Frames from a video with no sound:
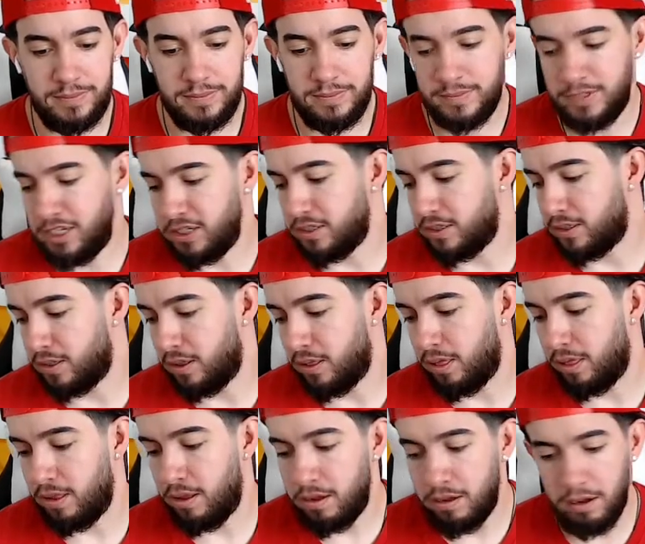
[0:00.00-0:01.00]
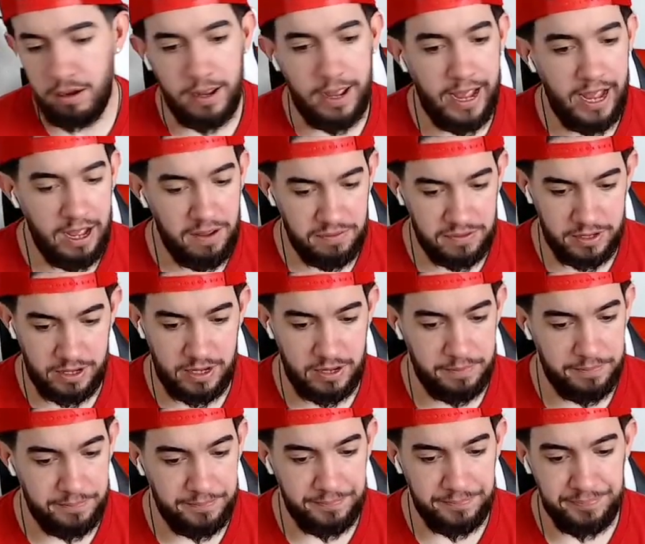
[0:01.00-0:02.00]
This is a long halftime.
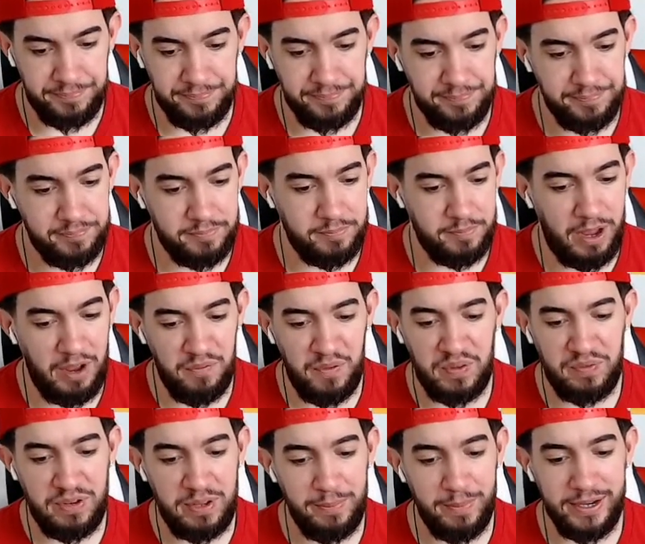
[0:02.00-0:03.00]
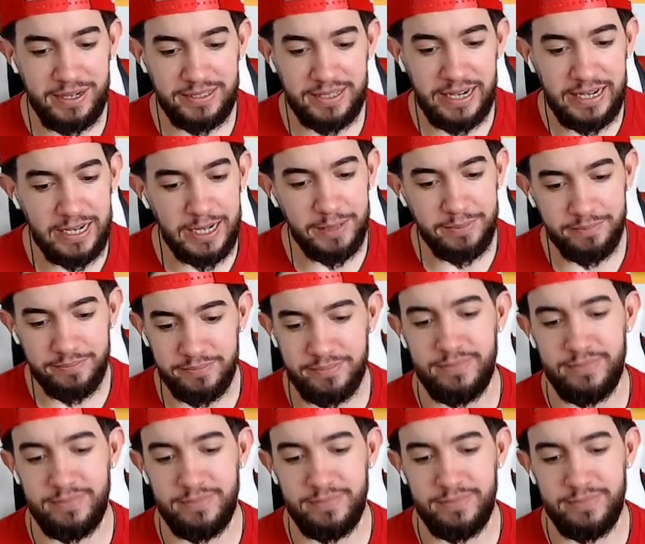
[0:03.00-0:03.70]
My 15 minutes ain't up.